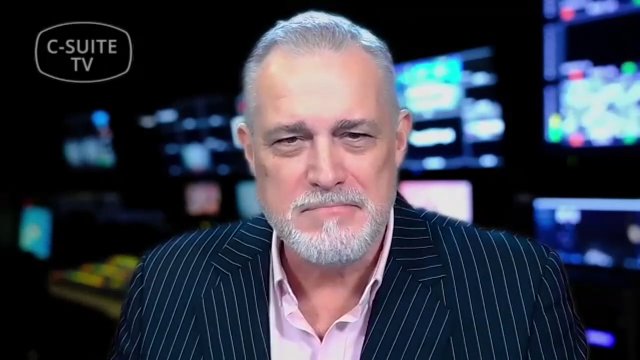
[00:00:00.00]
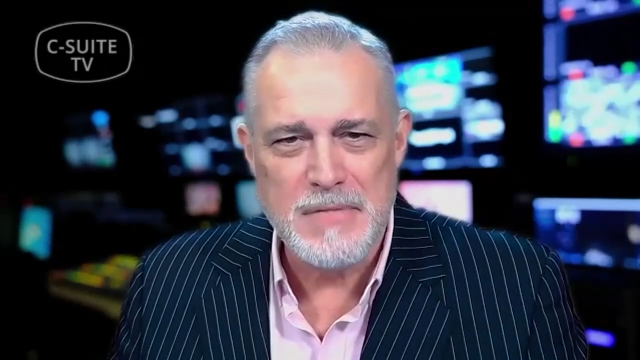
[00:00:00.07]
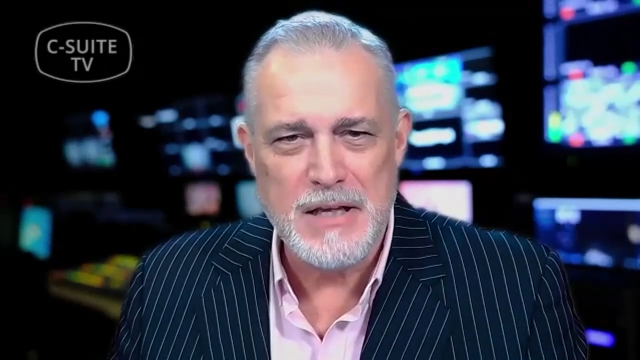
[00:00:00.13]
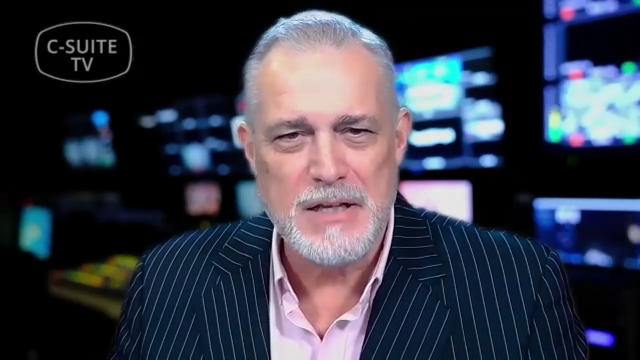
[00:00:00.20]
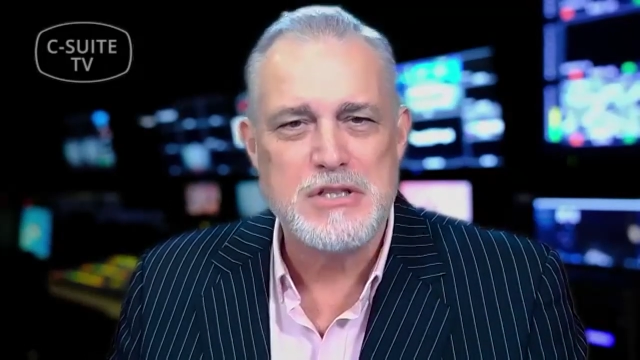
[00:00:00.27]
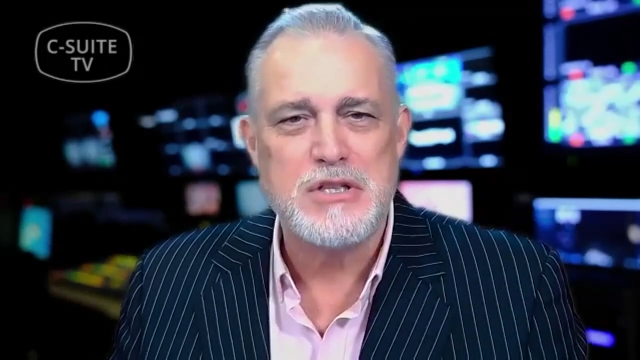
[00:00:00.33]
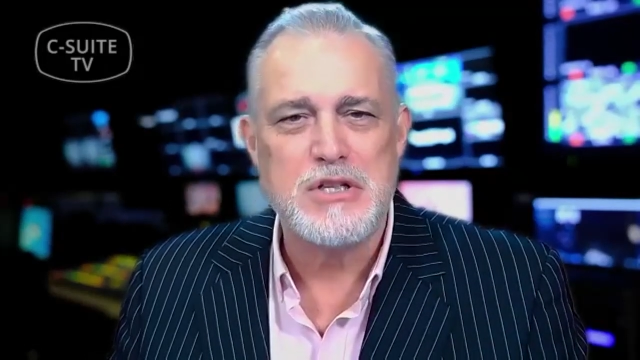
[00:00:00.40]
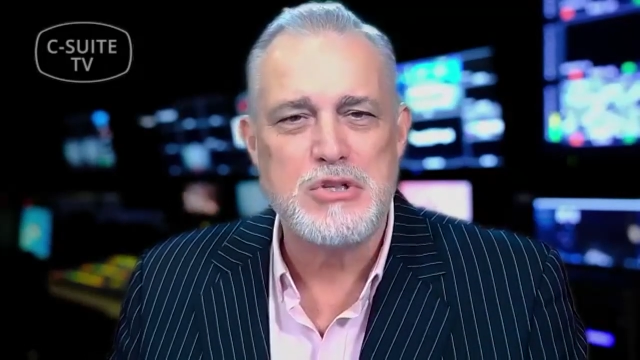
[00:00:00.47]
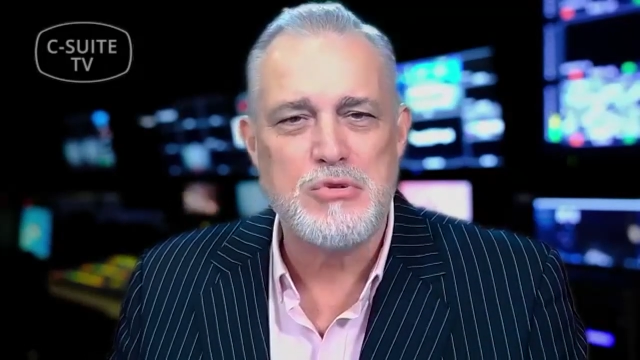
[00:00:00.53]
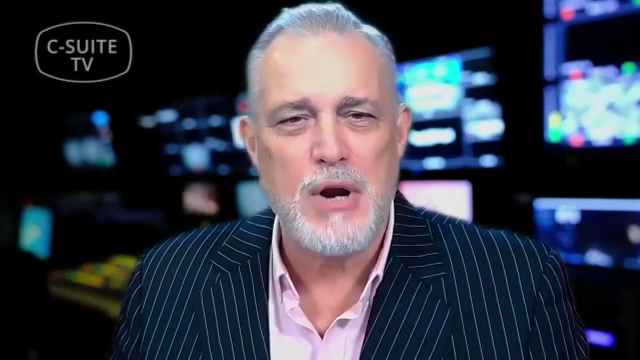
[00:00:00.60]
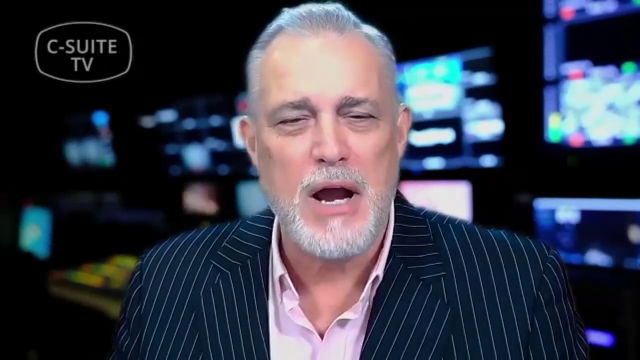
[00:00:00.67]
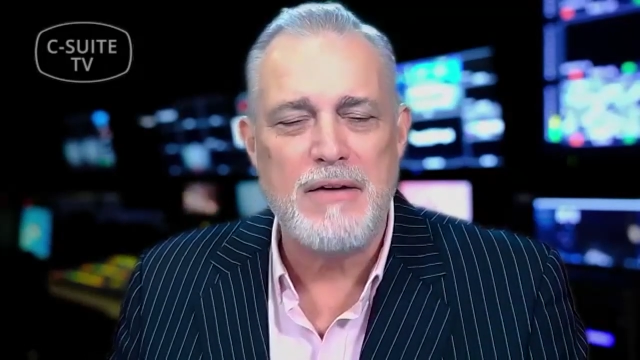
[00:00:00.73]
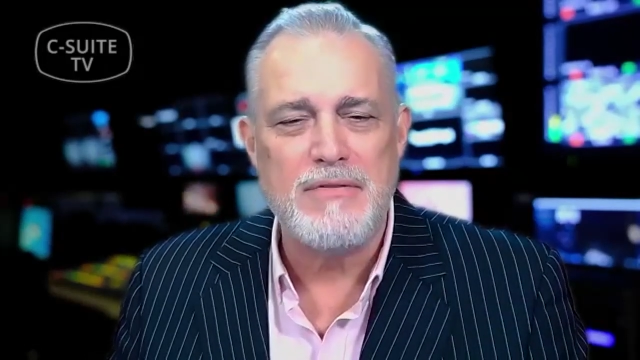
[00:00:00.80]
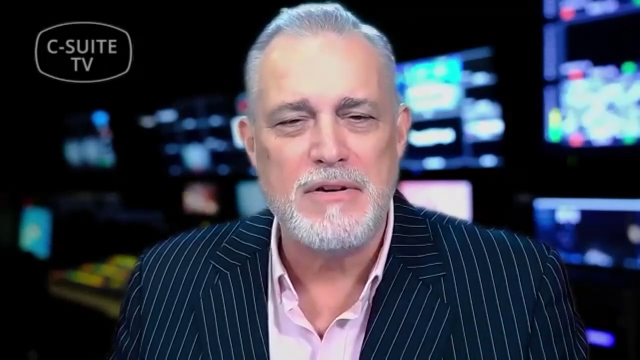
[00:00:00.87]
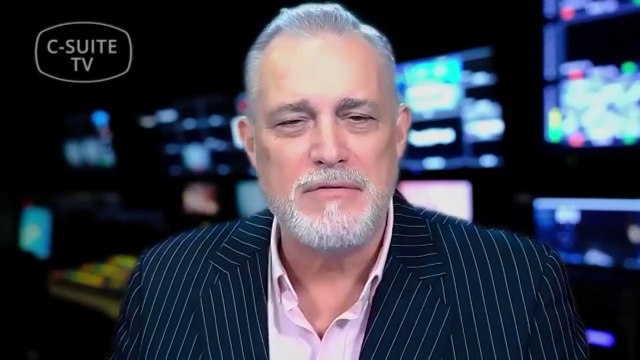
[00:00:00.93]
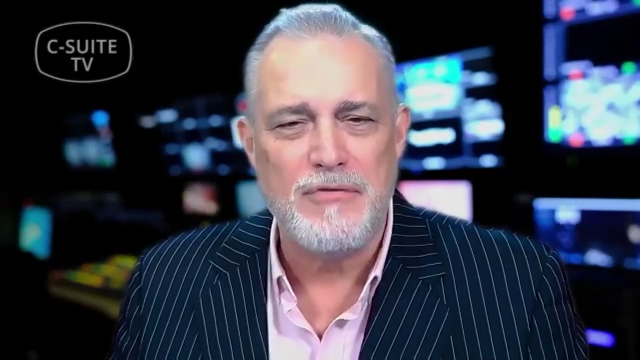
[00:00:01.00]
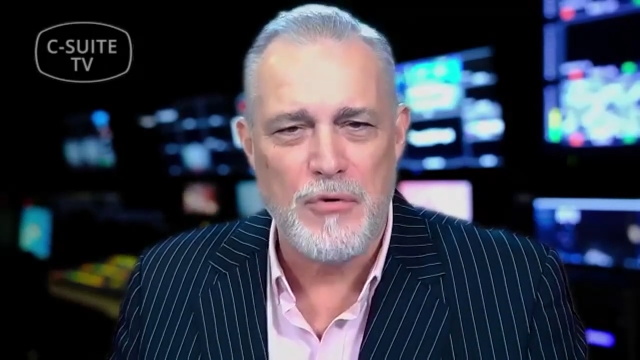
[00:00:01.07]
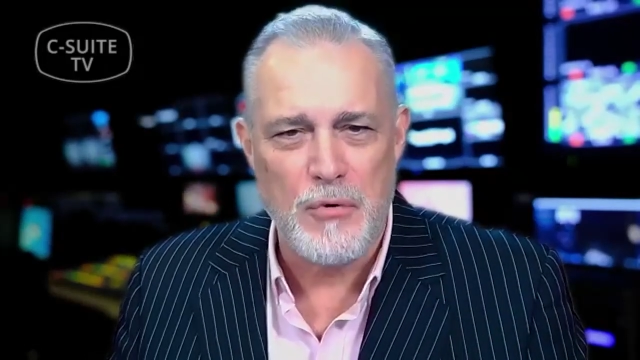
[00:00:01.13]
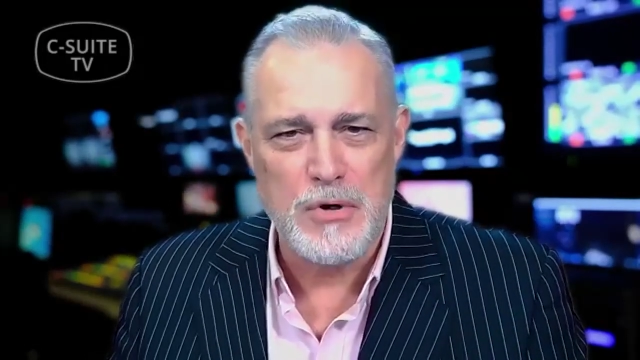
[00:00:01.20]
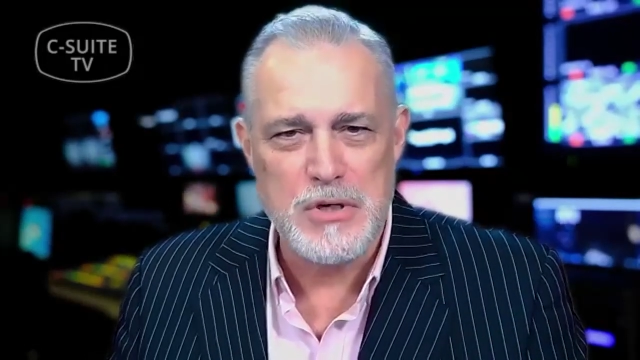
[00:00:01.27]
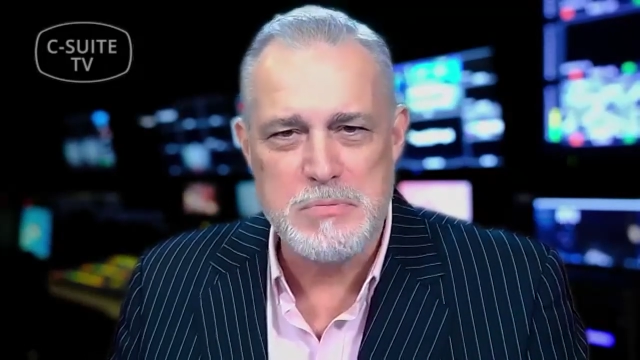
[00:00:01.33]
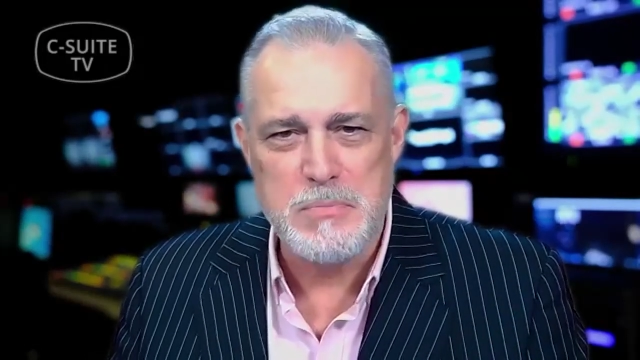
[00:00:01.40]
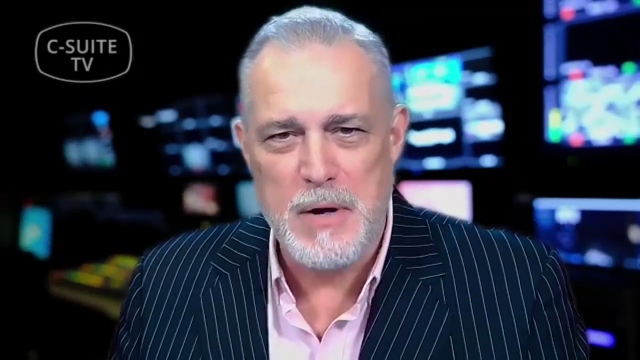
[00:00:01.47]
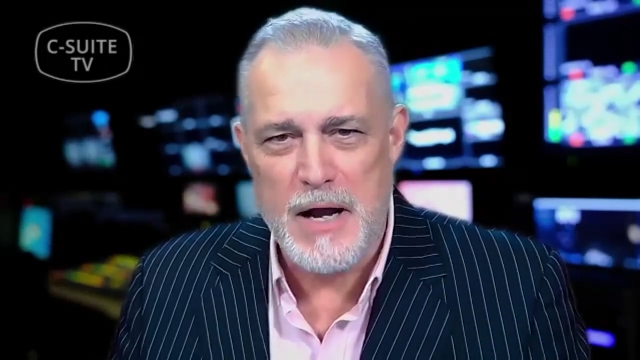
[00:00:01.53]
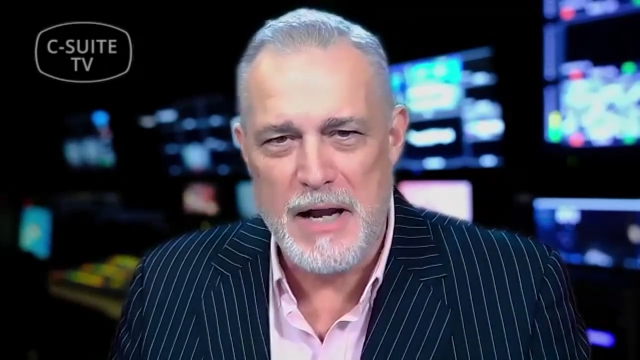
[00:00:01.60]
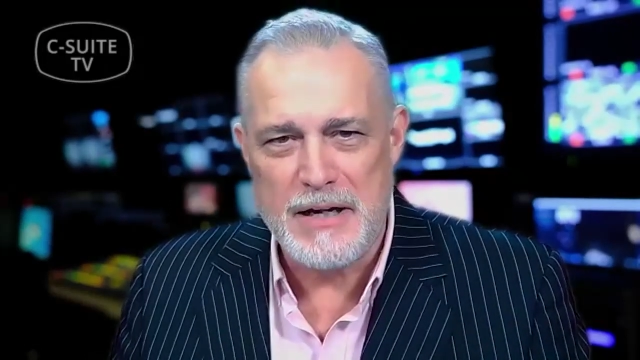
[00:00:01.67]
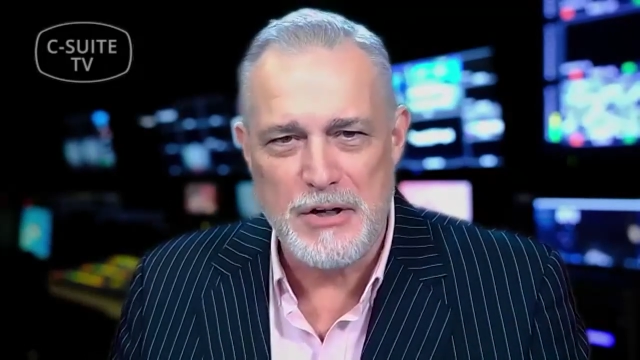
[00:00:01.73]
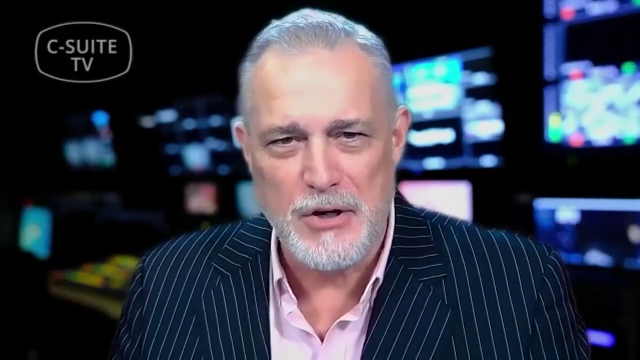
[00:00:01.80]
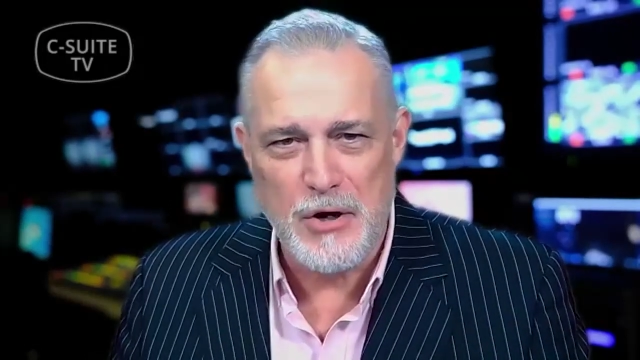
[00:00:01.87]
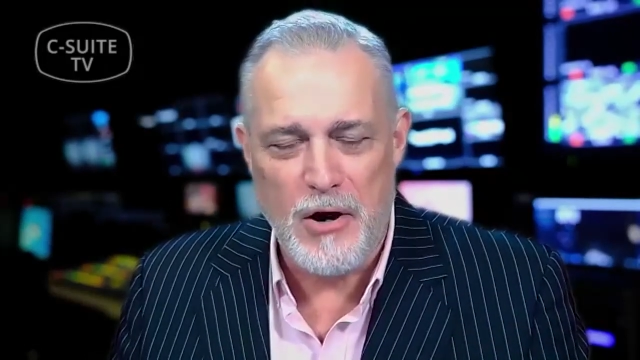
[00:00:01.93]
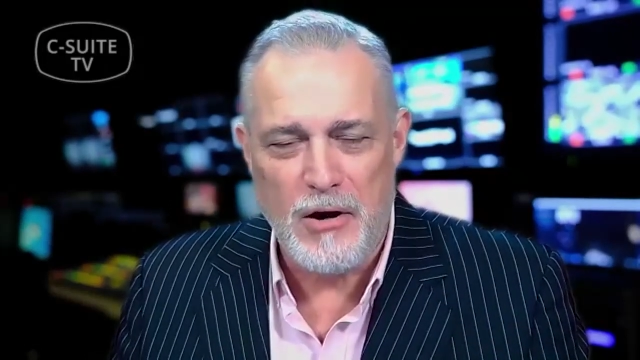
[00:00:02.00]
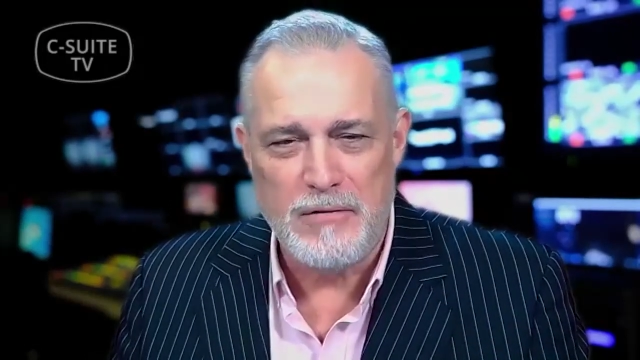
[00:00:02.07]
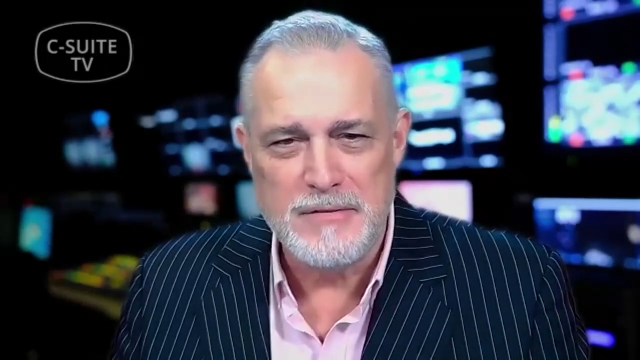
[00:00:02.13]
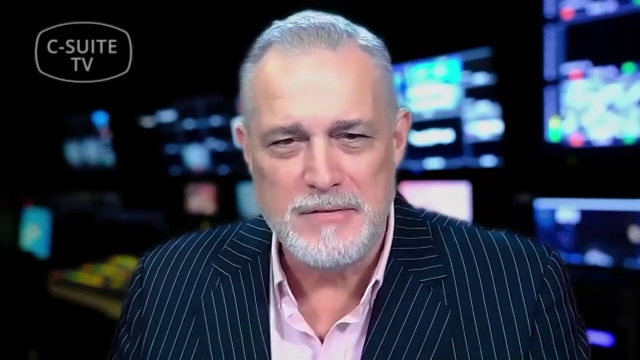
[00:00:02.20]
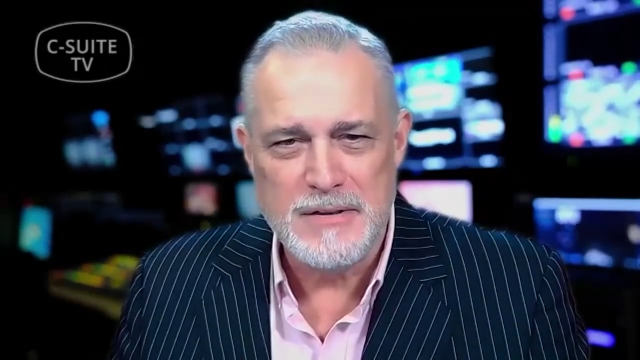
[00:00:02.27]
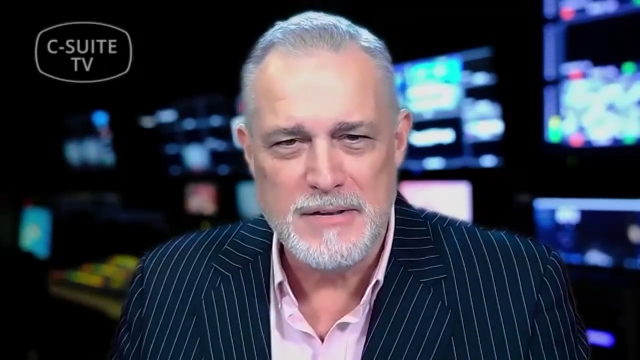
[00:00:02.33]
It's the driving force behind it all,